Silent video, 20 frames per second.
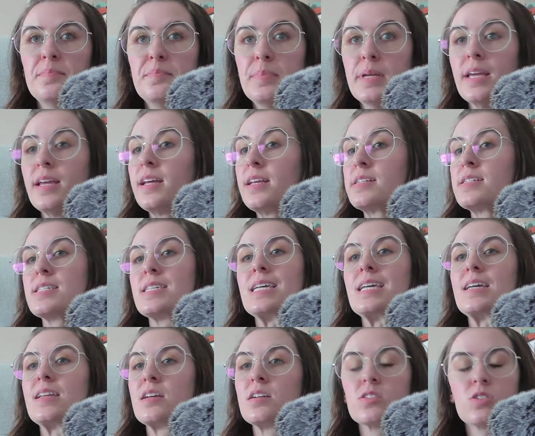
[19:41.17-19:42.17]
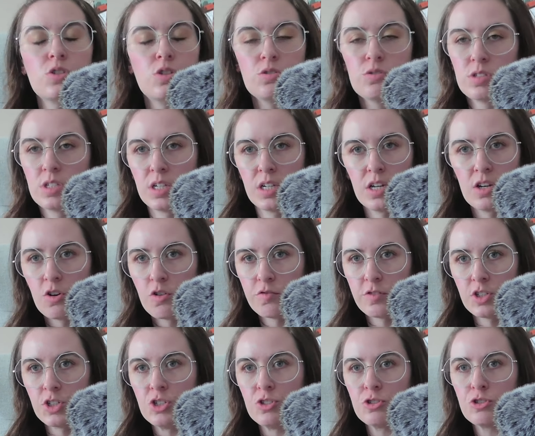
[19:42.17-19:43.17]
being seen as using an
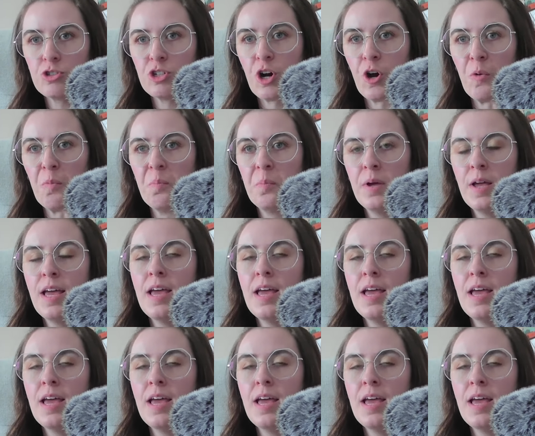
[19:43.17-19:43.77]
overused trope,